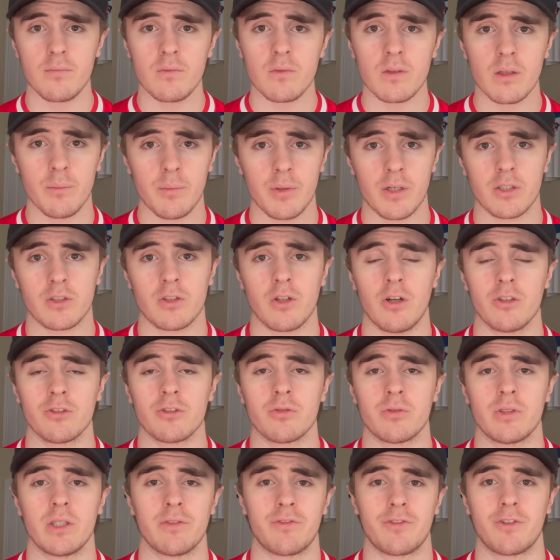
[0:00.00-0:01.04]
But it's
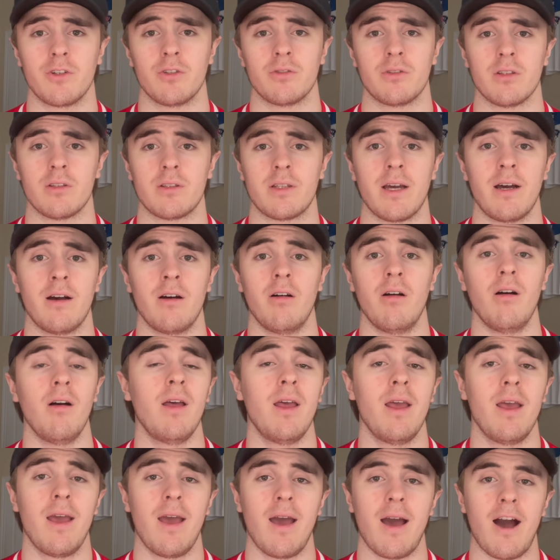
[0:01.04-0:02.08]
also difficult to tell
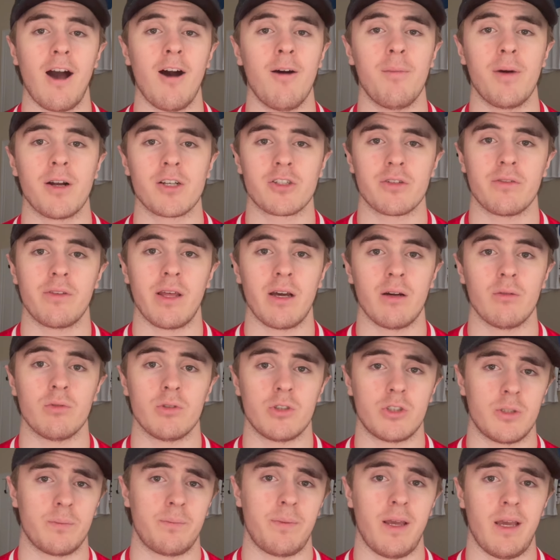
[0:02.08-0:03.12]
how much of that was
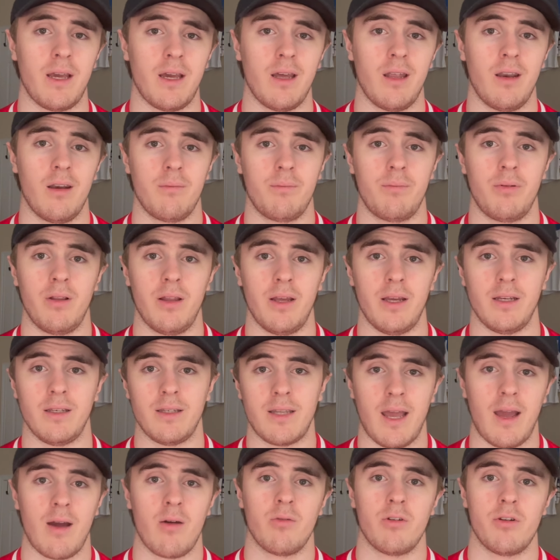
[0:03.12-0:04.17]
Japan playing
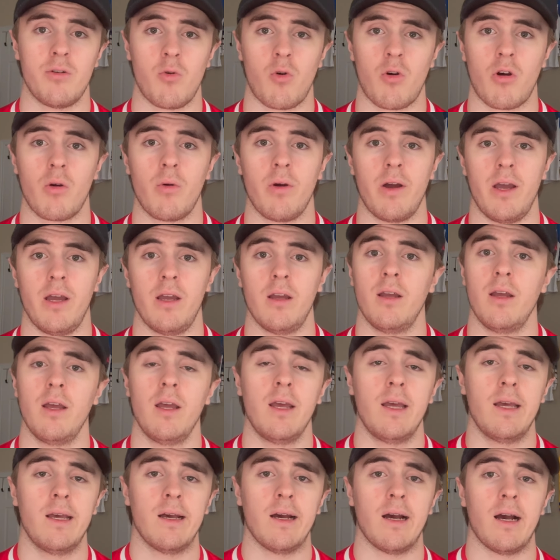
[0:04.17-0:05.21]
down to Norway
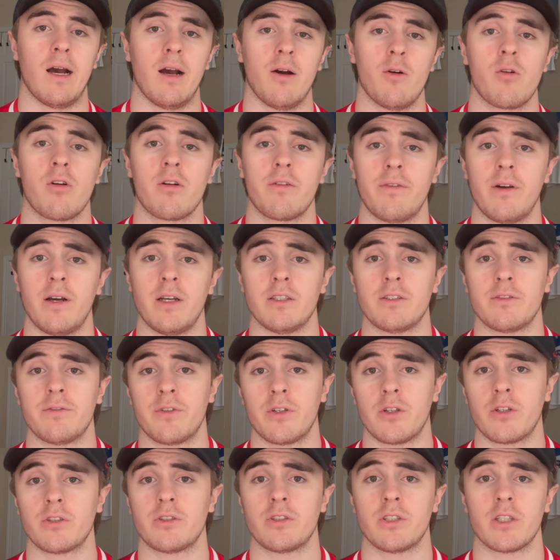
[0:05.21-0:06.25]
or vice
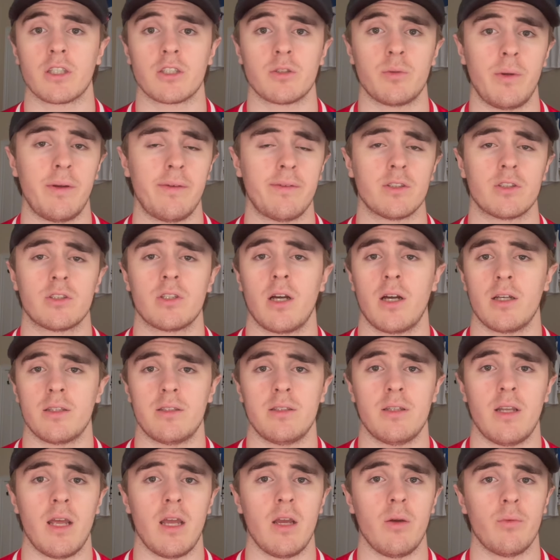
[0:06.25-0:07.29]
versa. Because we even saw it
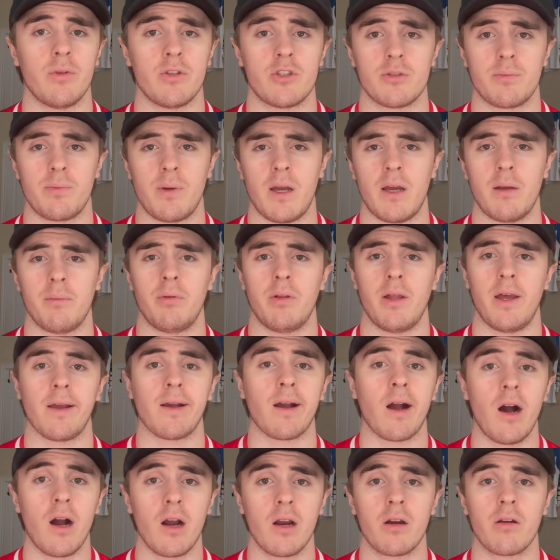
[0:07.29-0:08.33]
today with Japan playing
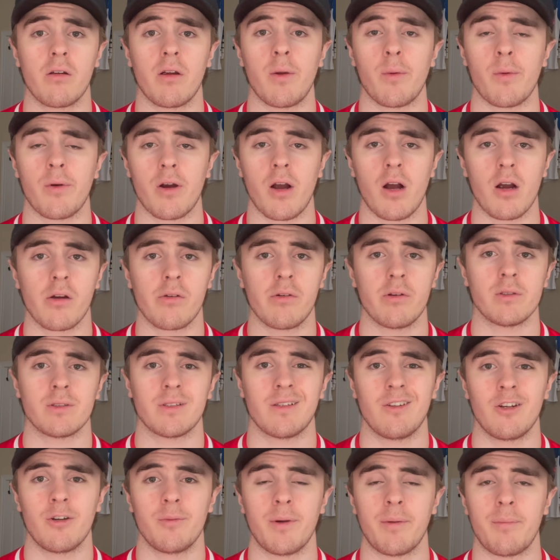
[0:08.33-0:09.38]
Hungary, where Hungary is a
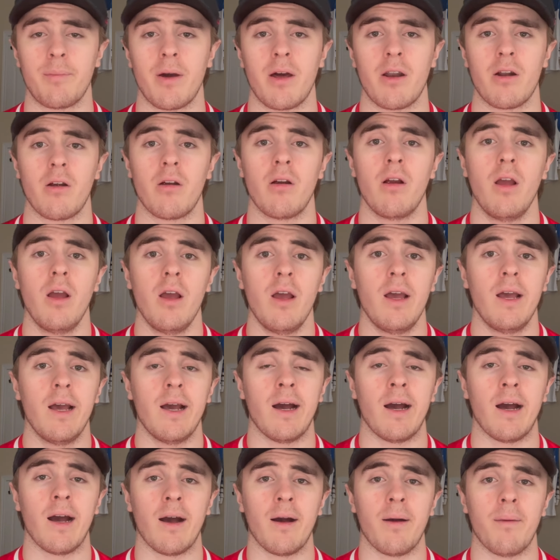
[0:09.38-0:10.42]
little bit better
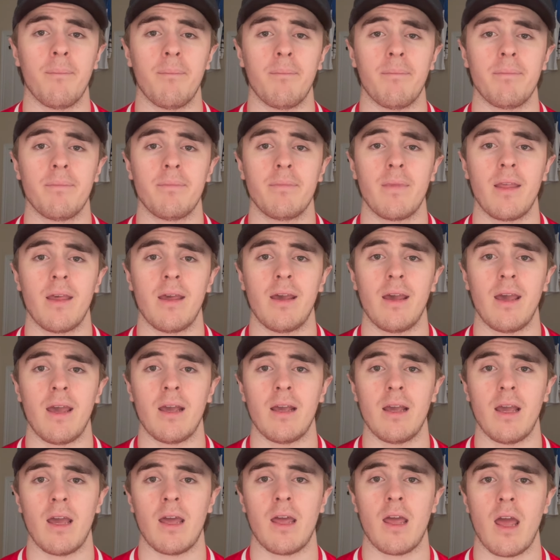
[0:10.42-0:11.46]

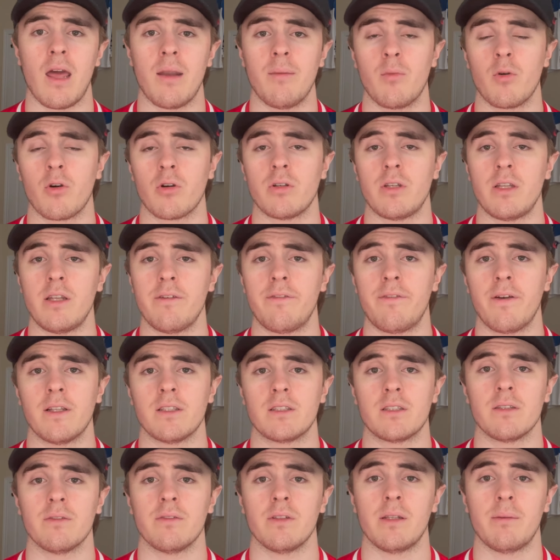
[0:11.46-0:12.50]
and more
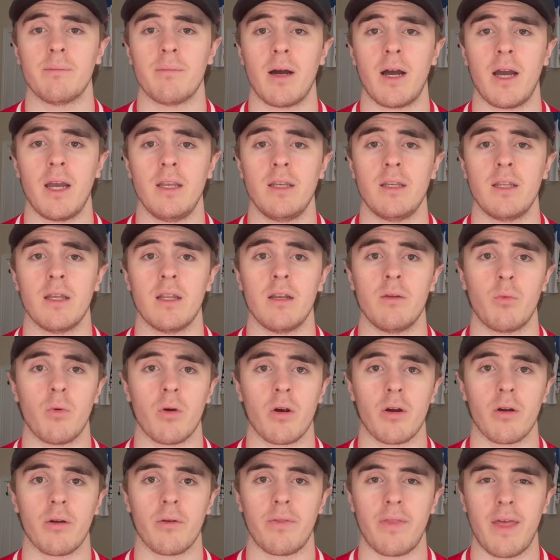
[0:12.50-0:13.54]
defensively minded,
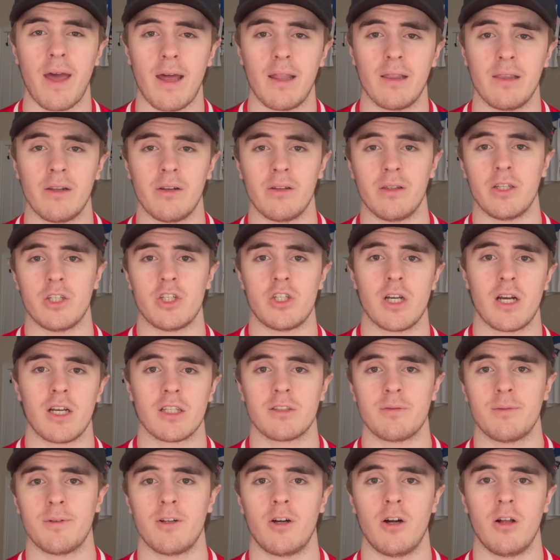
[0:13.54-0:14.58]
where that little
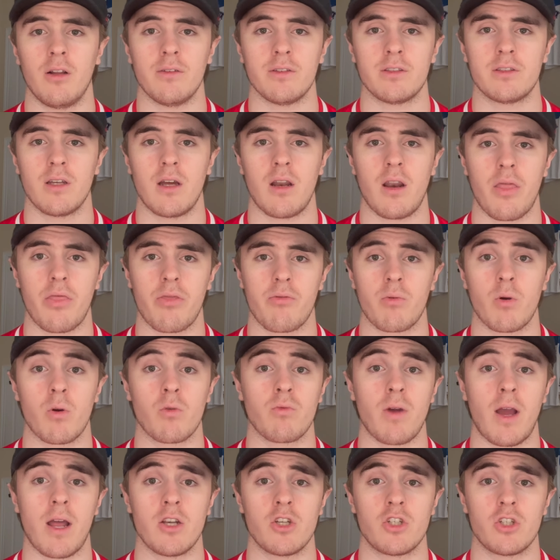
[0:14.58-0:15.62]
adjustment all of a sudden threw a
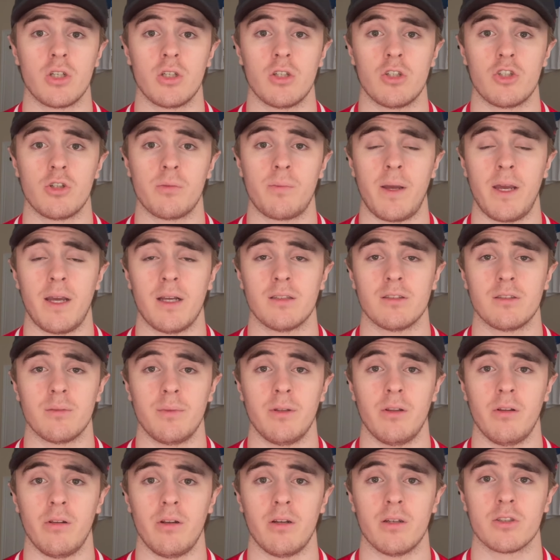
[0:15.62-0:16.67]
wrench into Japan's
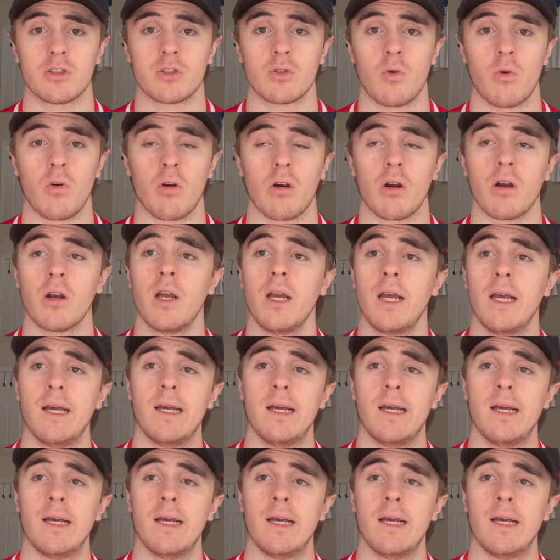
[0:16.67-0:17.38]
ability to score.